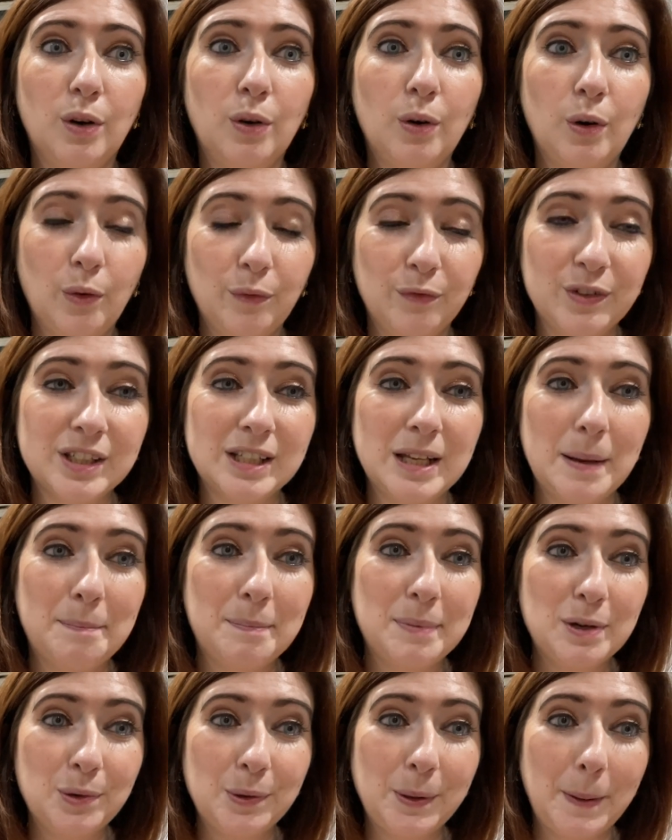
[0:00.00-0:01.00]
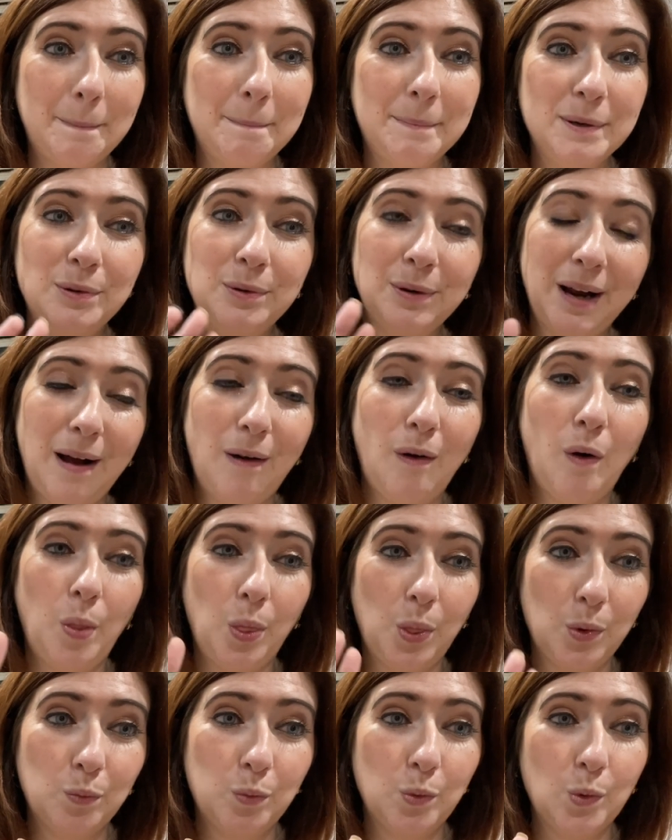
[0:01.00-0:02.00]
obviously build a build out
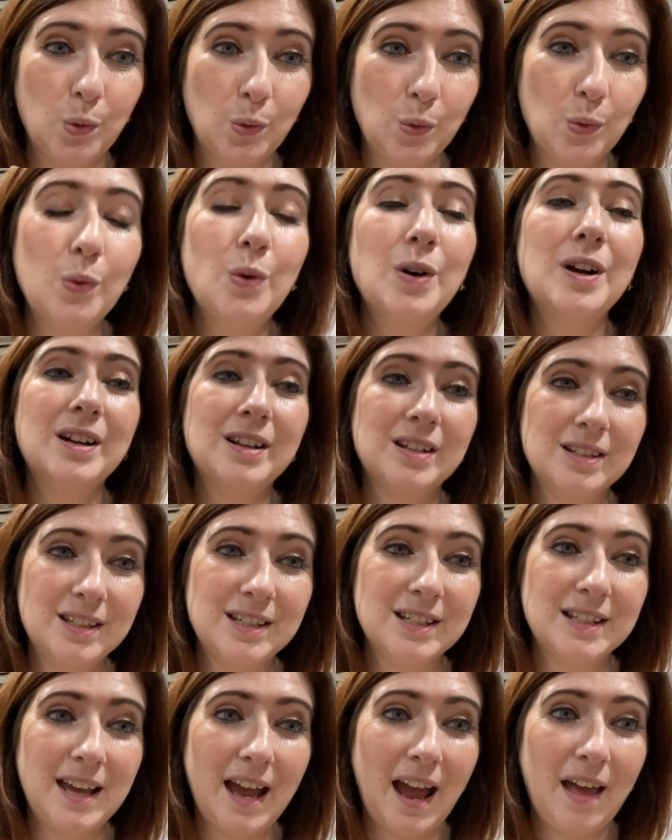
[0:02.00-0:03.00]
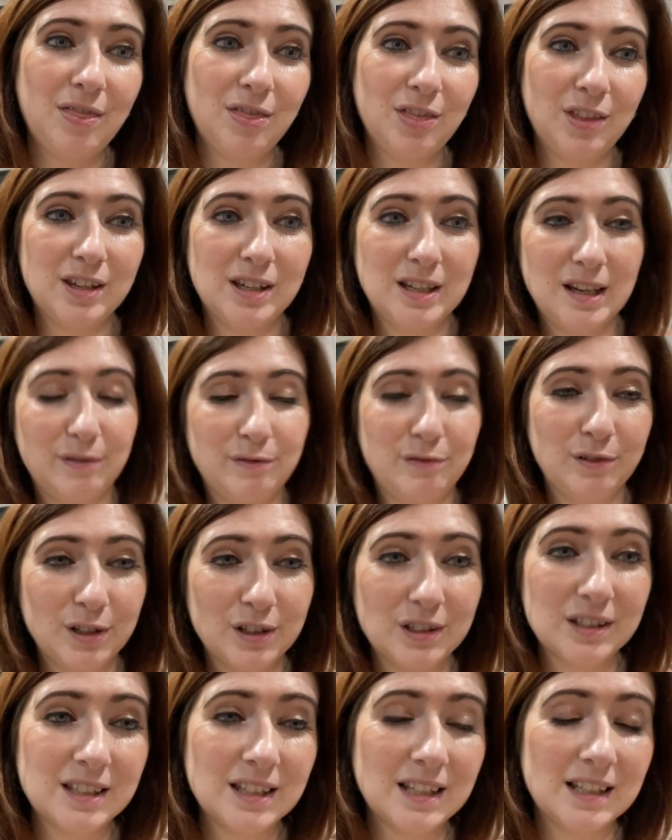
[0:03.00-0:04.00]
on the wall to get the
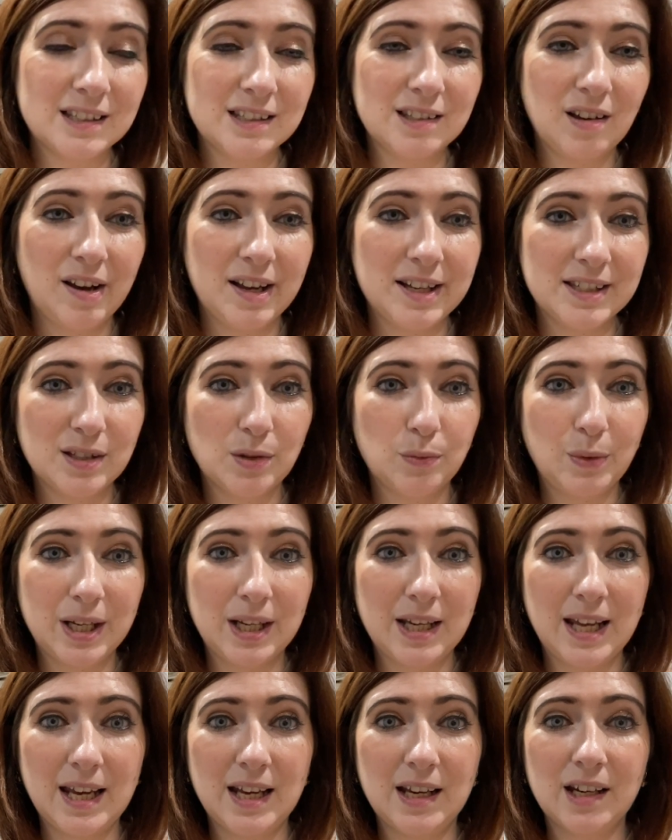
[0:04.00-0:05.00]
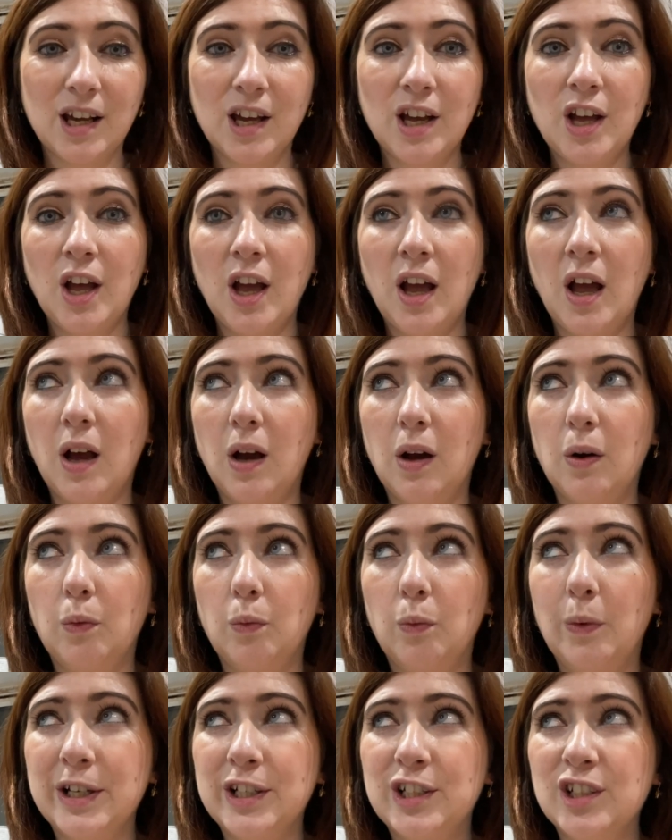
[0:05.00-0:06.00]
difference in size that we need,
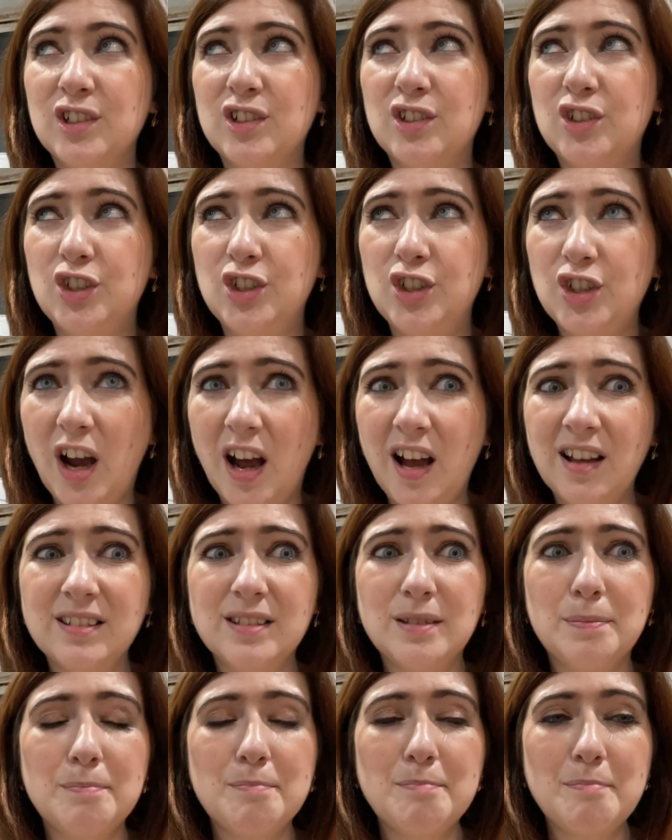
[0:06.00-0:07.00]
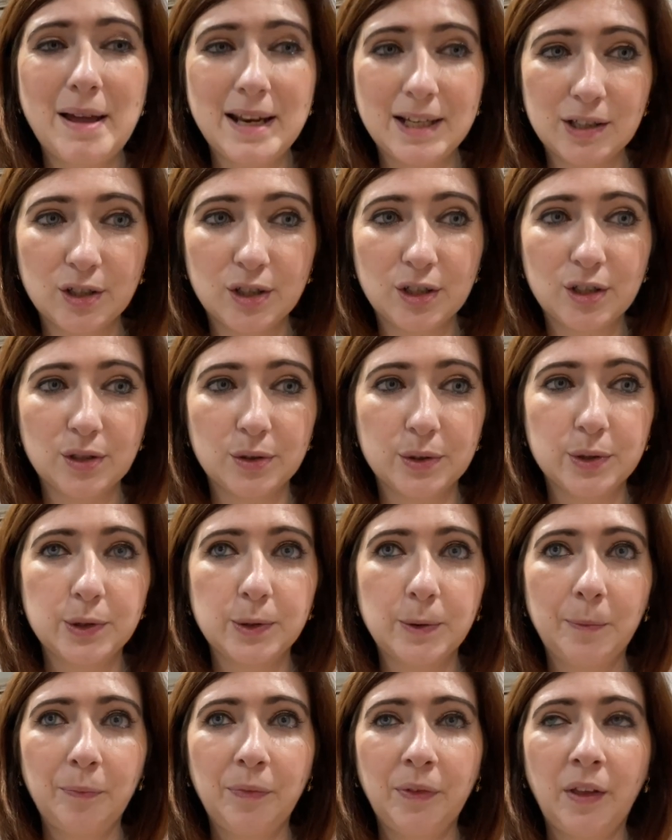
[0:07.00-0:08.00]
which is just
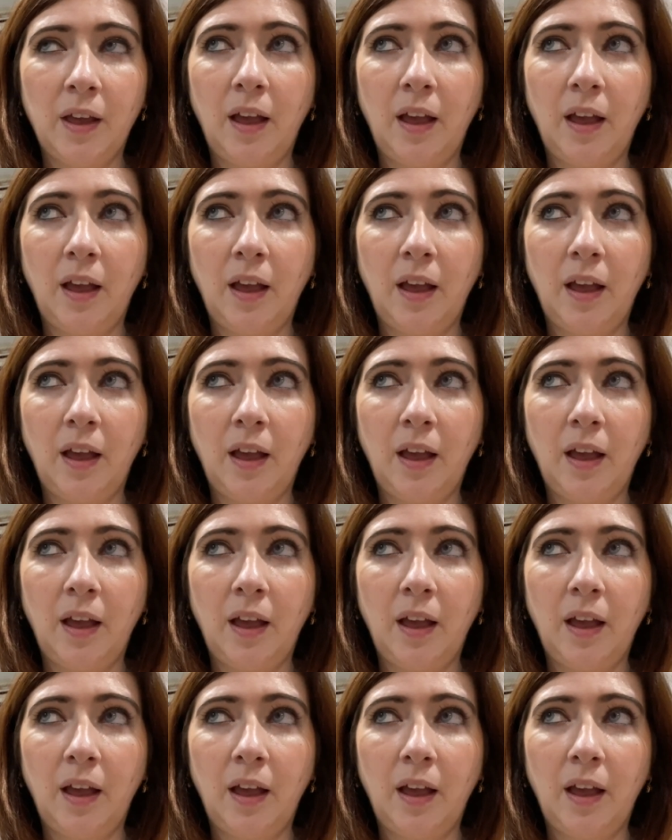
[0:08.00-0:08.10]
mental.